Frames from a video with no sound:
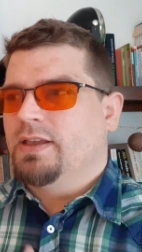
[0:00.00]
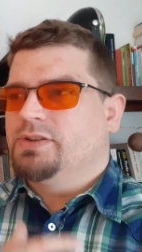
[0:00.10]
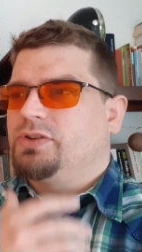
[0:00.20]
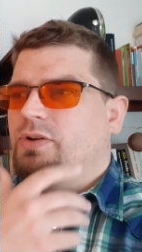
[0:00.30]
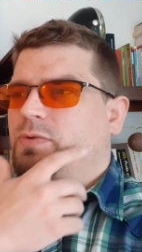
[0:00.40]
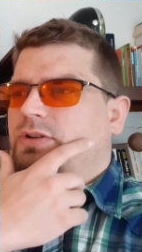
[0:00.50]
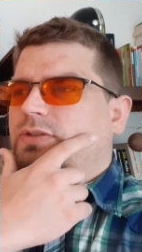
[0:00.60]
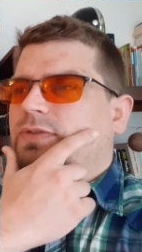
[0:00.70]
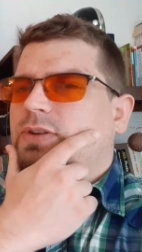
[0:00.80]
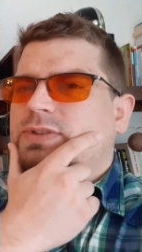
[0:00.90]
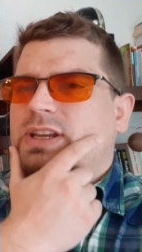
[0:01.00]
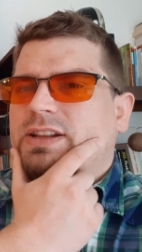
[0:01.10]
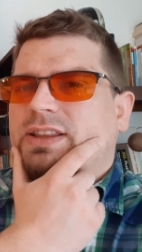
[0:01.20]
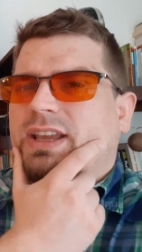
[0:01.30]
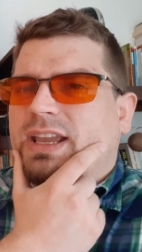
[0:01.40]
So I wonder if there was
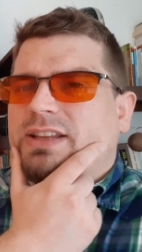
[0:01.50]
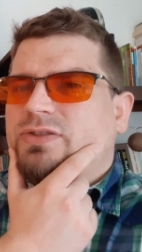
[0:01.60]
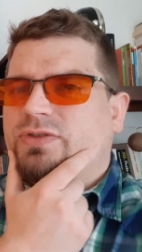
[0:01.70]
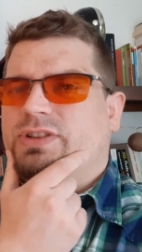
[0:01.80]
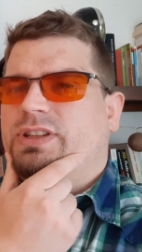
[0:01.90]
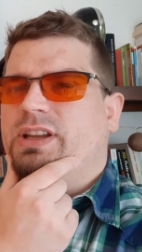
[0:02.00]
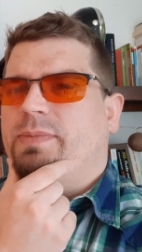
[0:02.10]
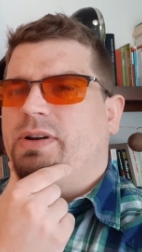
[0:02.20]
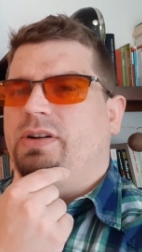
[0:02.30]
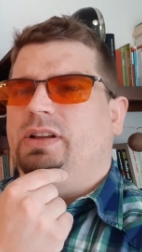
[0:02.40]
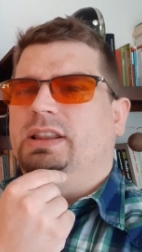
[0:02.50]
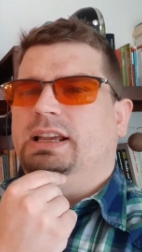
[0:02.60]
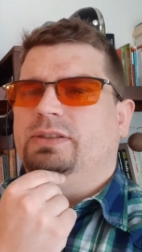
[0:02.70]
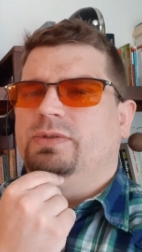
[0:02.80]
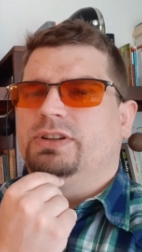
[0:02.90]
anything interesting about our
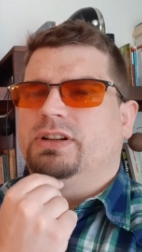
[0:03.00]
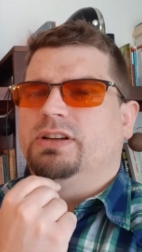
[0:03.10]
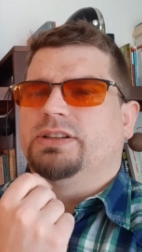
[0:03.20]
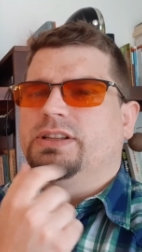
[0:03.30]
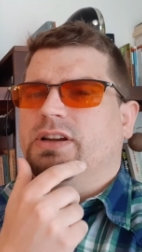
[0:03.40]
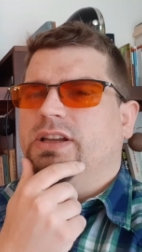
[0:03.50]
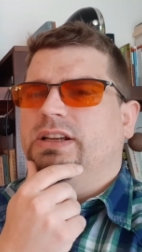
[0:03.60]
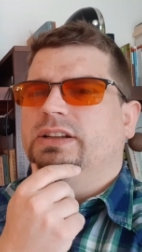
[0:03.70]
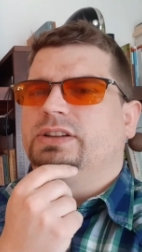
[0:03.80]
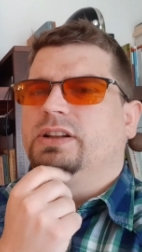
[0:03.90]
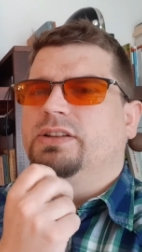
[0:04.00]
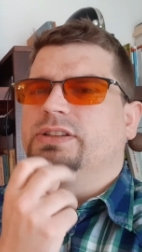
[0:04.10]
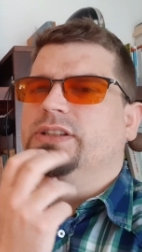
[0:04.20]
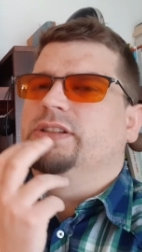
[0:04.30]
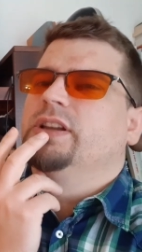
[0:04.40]
language classes, our English
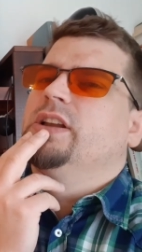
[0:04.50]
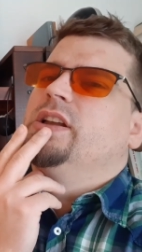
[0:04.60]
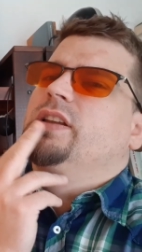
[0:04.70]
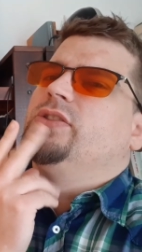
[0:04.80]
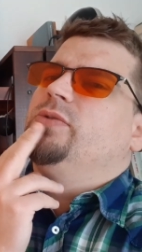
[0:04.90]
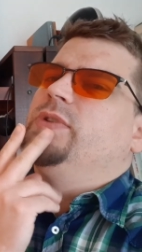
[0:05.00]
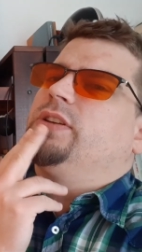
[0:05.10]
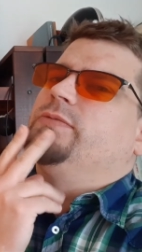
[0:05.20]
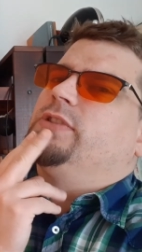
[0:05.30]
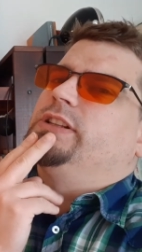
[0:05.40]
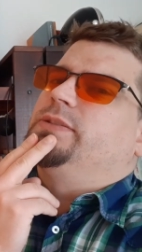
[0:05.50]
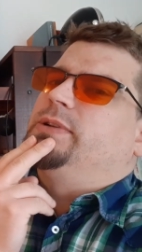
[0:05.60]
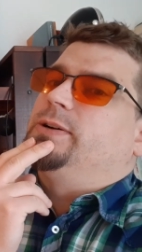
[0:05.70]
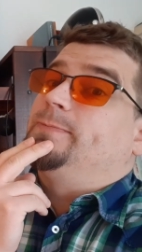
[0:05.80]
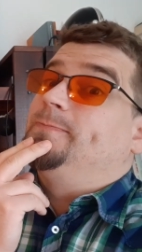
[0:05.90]
classes, that we could write
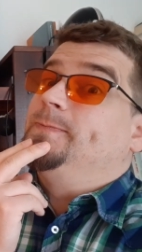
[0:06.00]
about.